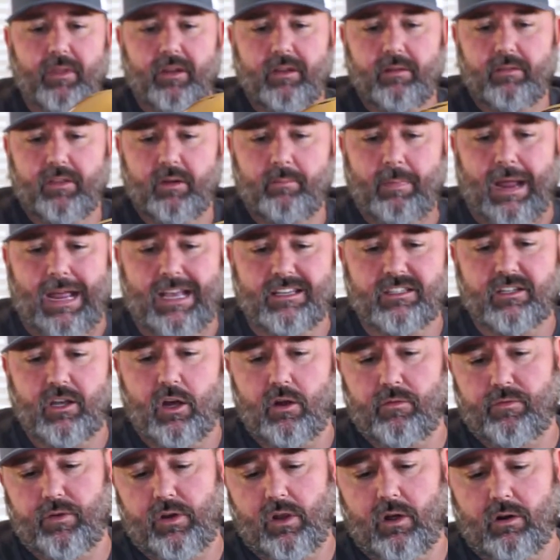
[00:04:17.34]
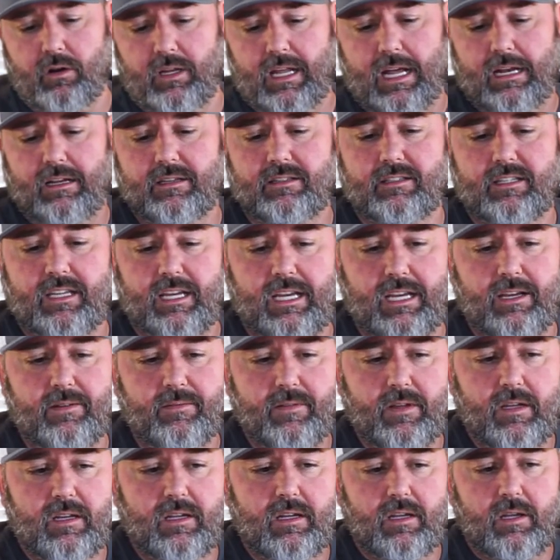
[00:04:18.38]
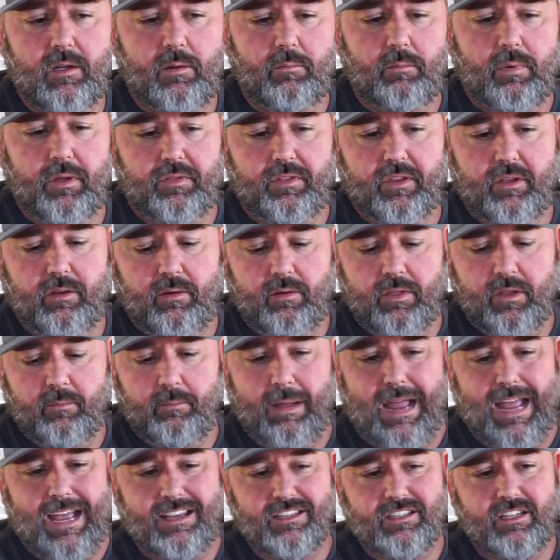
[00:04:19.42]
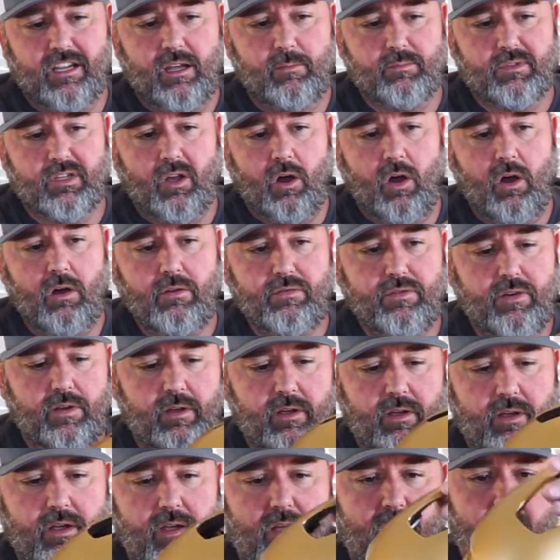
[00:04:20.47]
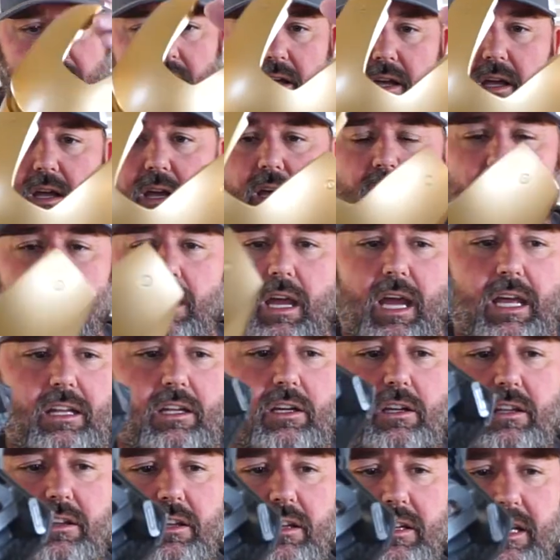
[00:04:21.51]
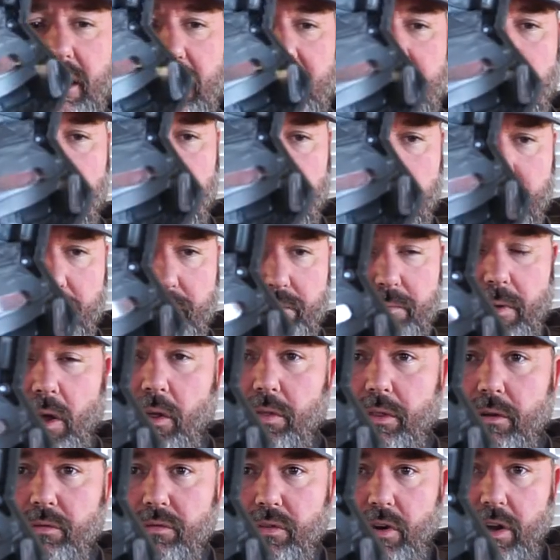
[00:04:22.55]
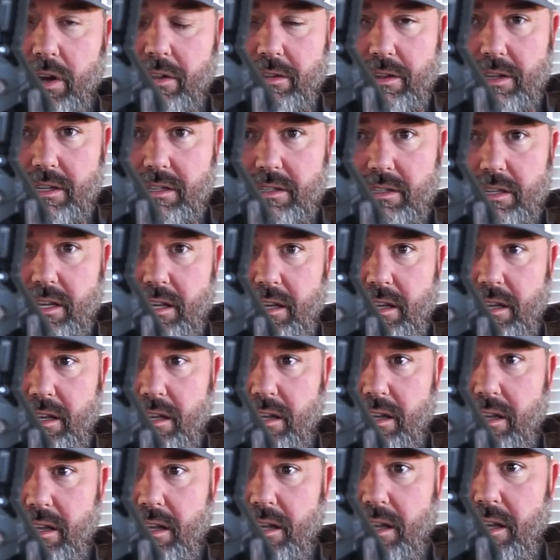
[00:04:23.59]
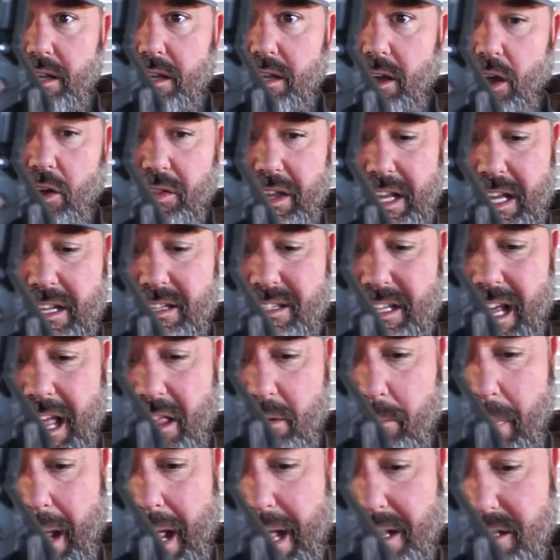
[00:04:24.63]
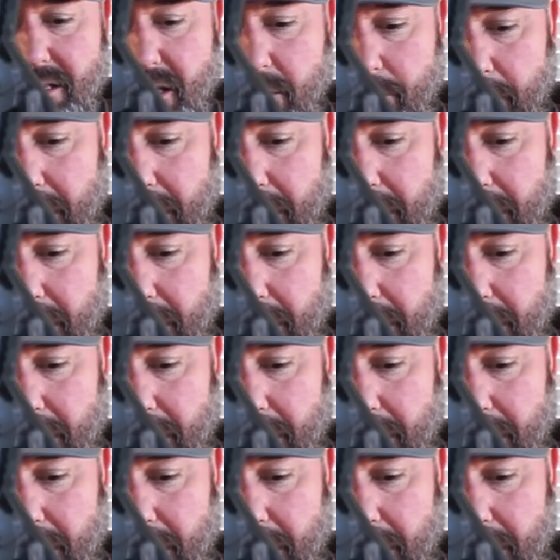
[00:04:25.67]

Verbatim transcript: the, the mask off for y'all to kind of see. But the, the mask comes off. And look at the detail on the, on the front of this. On the inside of the mask. I